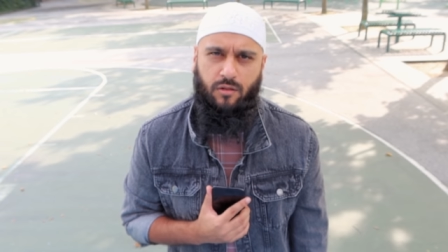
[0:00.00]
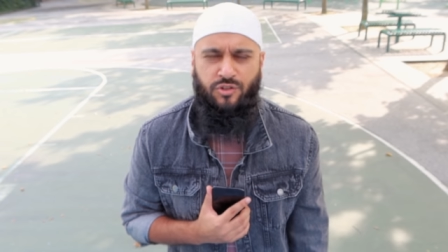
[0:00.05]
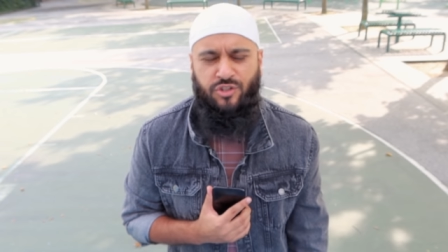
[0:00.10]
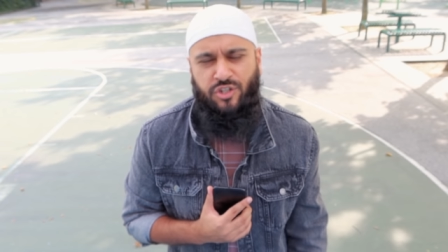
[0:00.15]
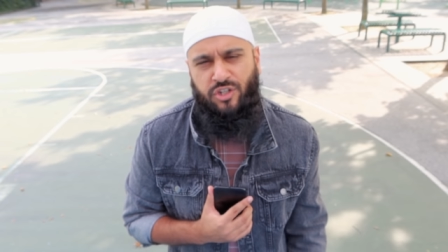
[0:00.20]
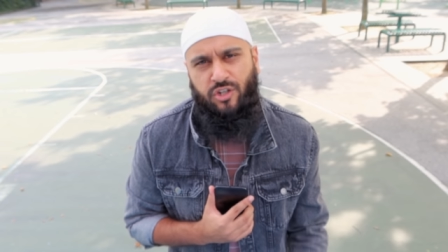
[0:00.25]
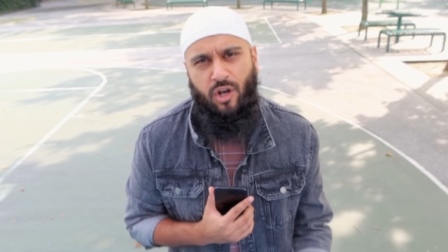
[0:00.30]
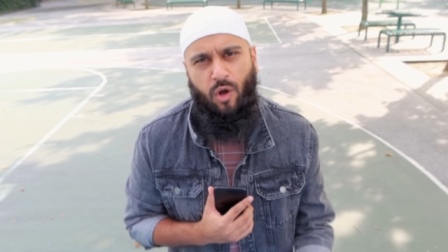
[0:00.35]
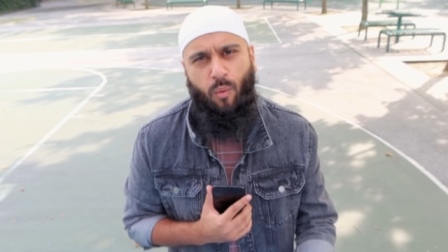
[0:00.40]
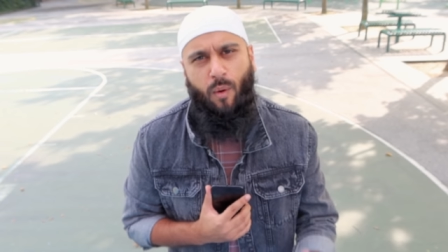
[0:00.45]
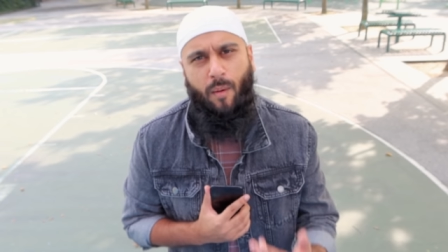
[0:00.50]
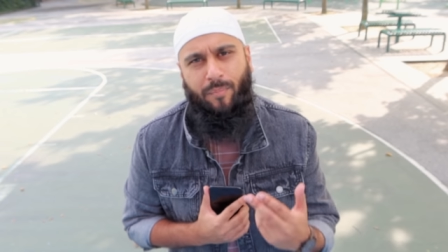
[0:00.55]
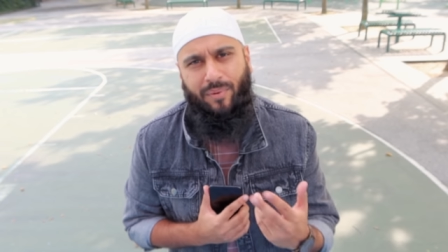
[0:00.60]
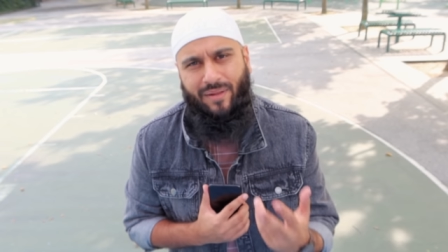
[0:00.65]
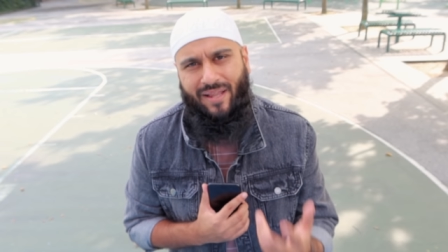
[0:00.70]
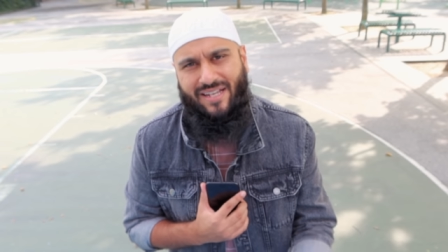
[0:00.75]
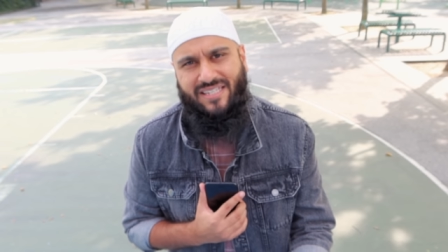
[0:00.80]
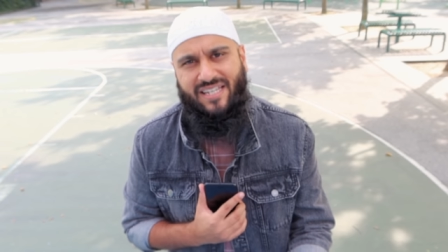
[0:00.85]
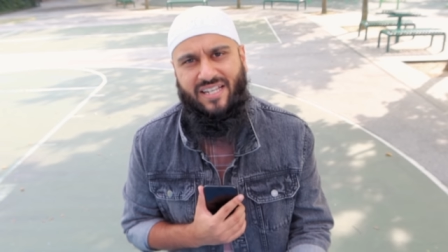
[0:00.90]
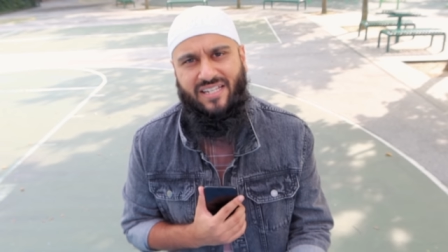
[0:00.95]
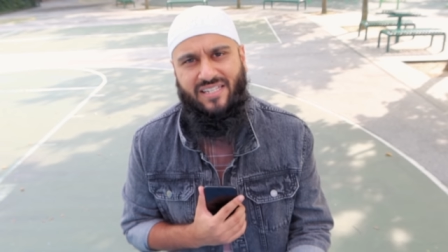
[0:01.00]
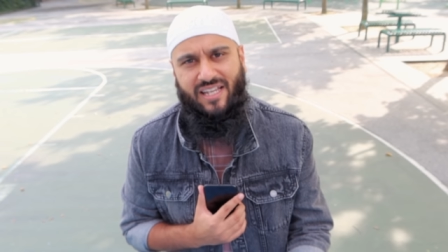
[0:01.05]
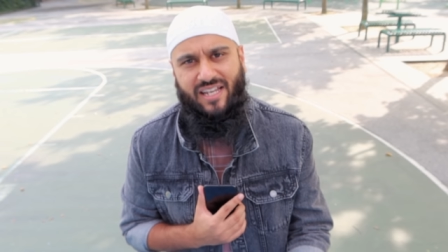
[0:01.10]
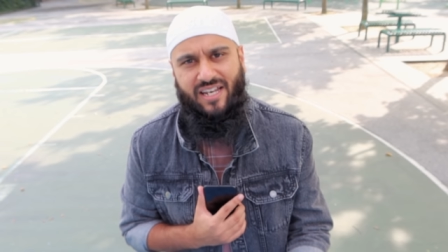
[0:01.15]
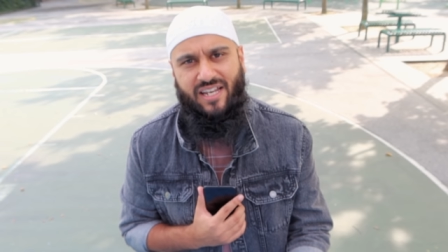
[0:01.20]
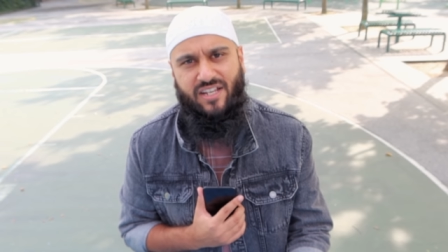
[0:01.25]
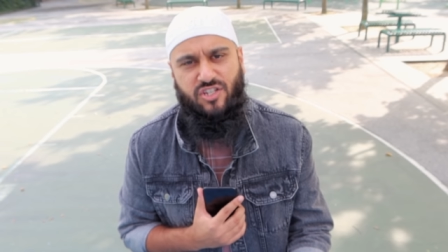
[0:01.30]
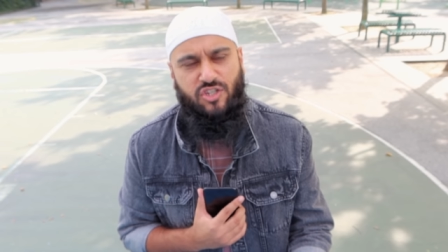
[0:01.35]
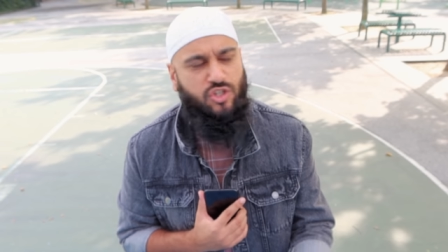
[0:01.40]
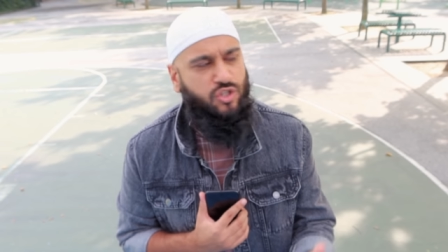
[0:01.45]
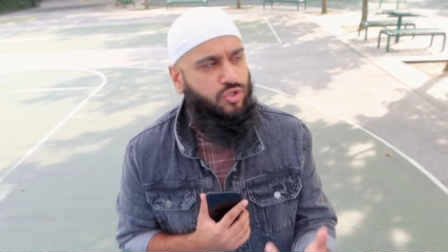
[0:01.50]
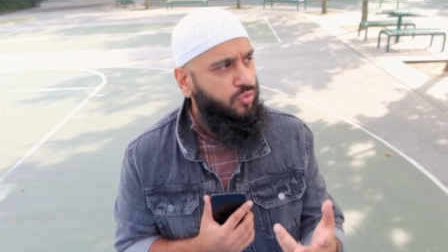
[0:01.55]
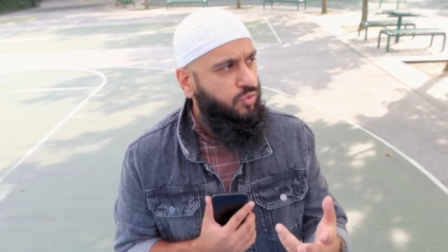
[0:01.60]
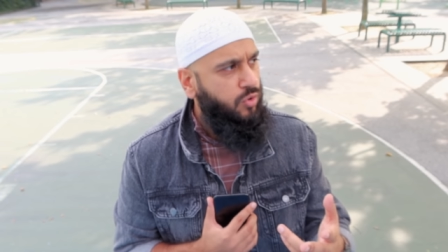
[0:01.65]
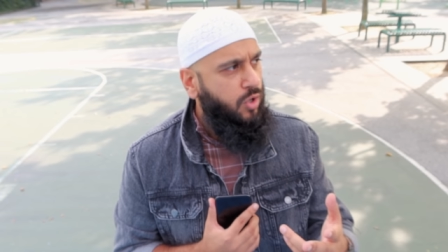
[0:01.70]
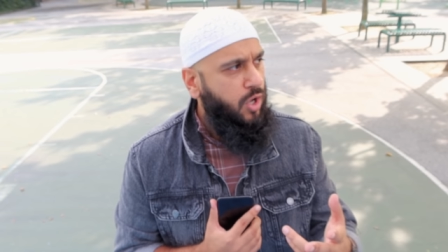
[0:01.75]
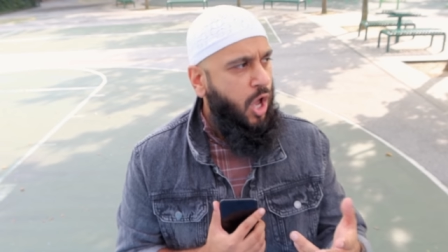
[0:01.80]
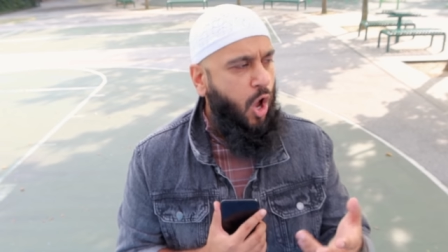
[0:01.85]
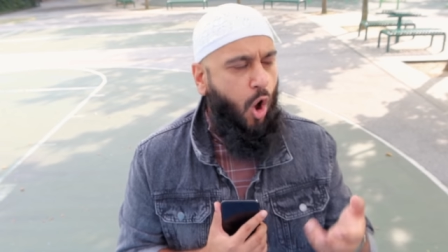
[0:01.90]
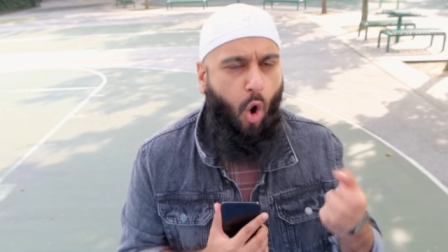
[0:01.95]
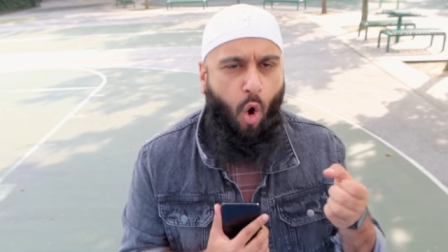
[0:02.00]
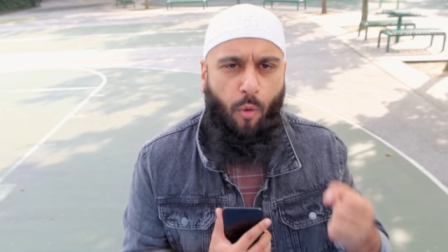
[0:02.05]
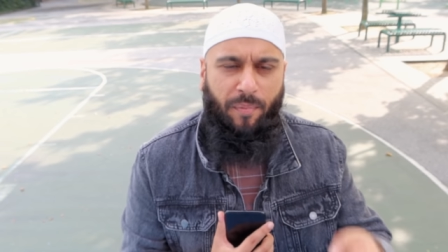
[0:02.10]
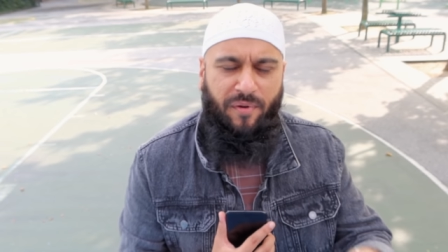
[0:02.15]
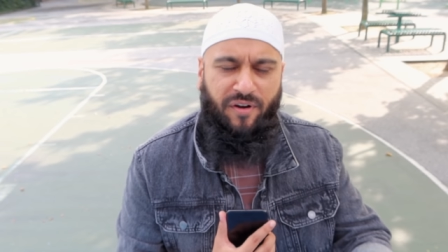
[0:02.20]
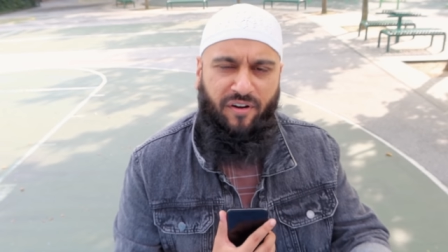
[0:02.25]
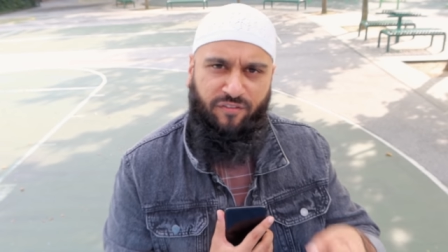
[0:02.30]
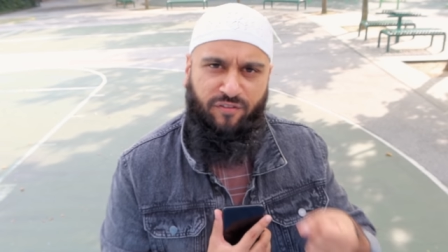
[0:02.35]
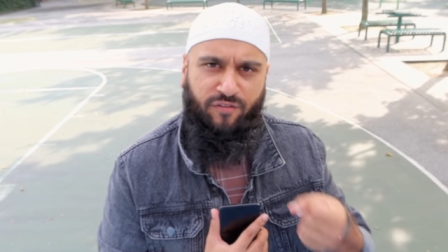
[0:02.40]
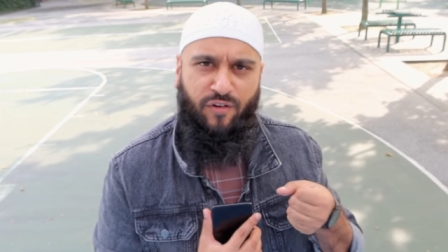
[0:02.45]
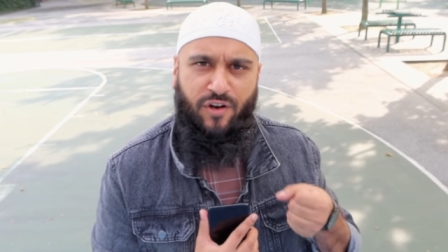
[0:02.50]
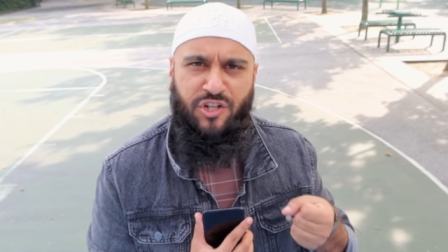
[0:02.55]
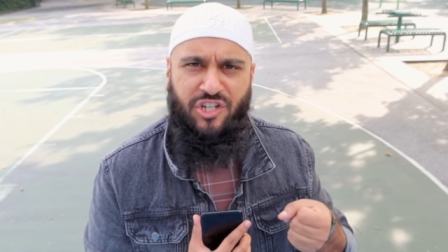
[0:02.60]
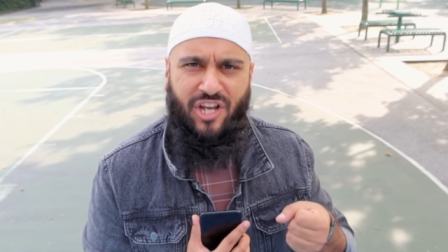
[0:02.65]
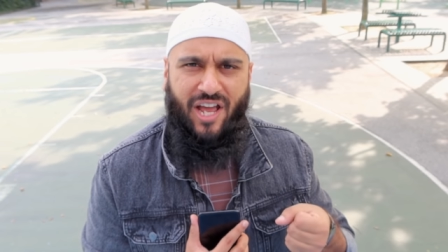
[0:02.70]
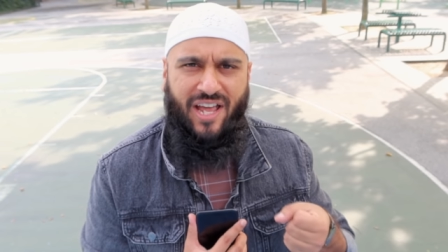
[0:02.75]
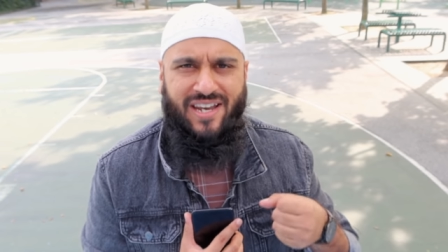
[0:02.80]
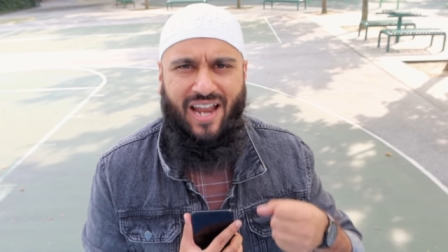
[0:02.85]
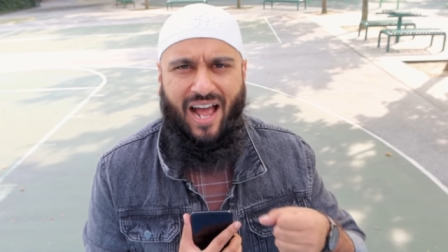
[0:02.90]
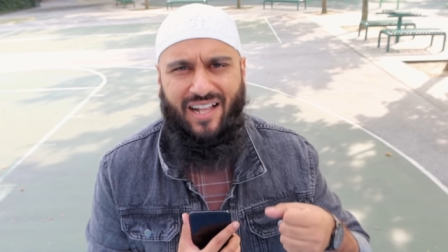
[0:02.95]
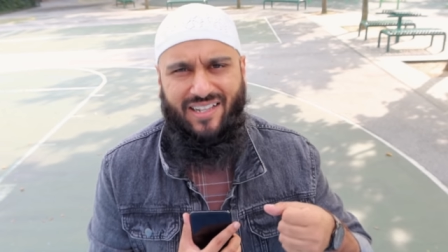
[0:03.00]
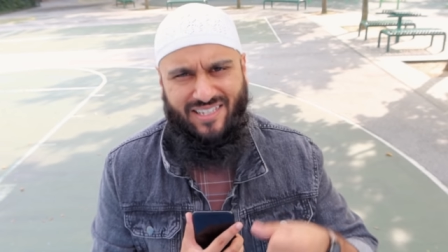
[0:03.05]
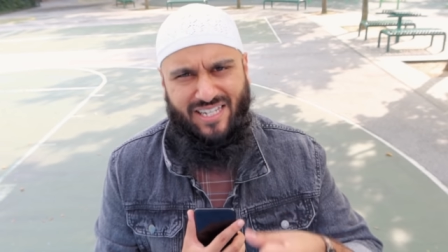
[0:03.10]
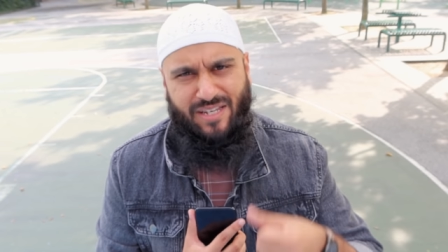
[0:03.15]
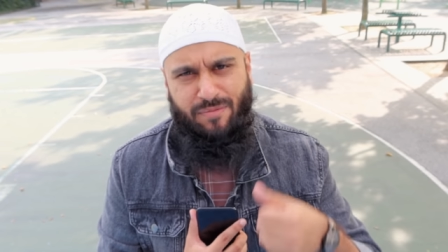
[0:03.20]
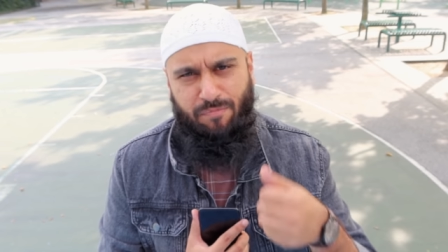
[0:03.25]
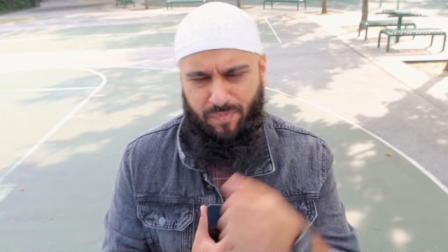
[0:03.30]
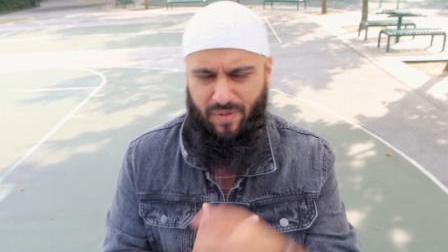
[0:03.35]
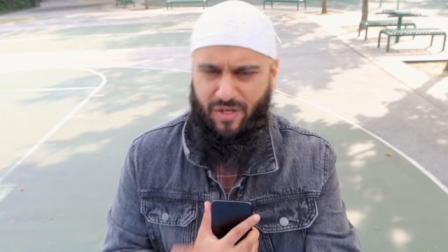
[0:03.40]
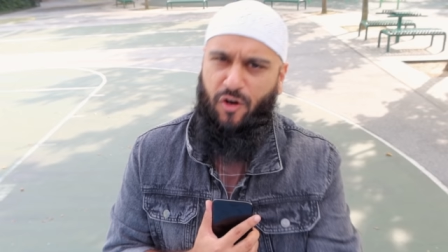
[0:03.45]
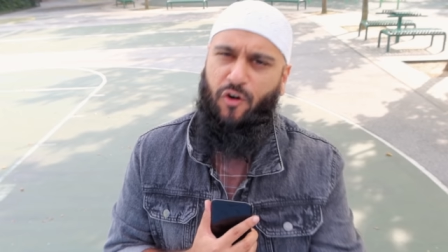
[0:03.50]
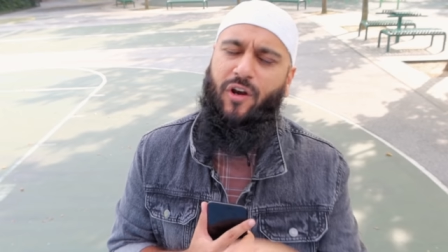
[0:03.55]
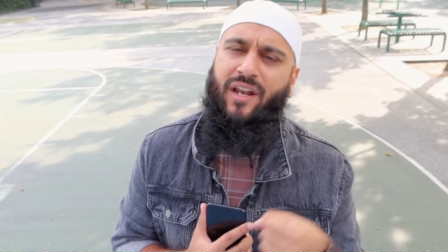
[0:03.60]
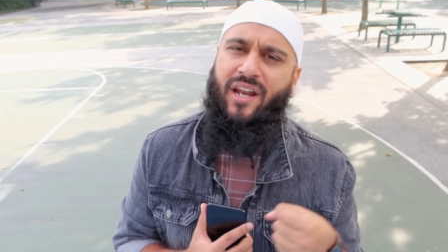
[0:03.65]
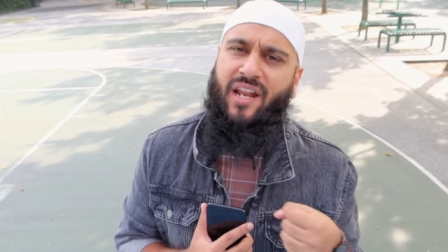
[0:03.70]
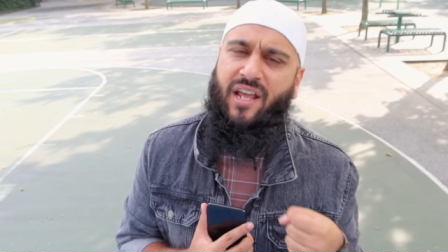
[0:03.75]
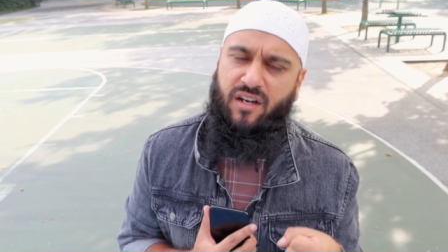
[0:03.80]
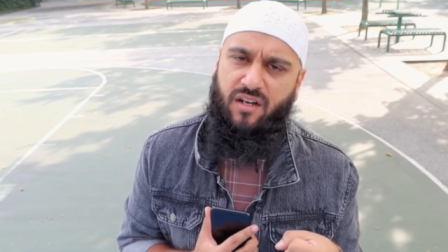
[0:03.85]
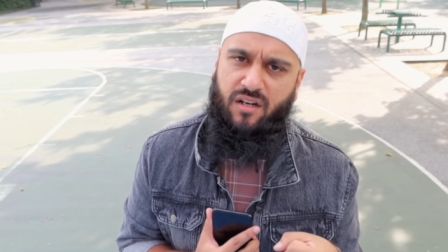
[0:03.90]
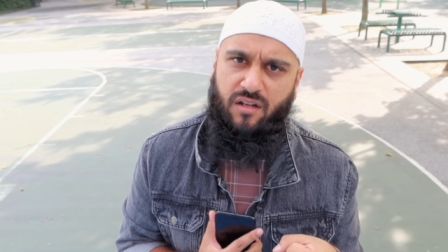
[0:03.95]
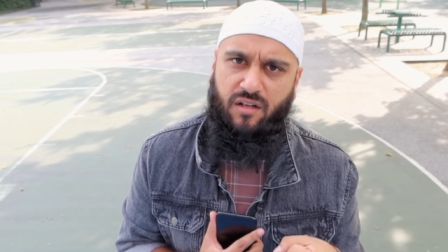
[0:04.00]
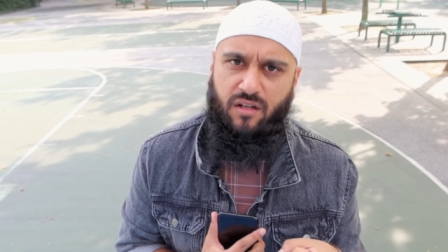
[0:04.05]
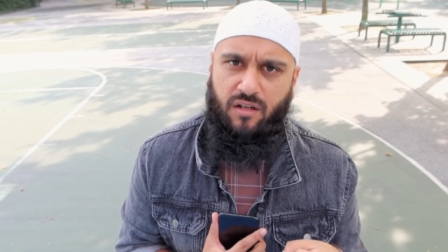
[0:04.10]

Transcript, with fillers: Do you know what blessings it is to open a fridge and not see beer in it?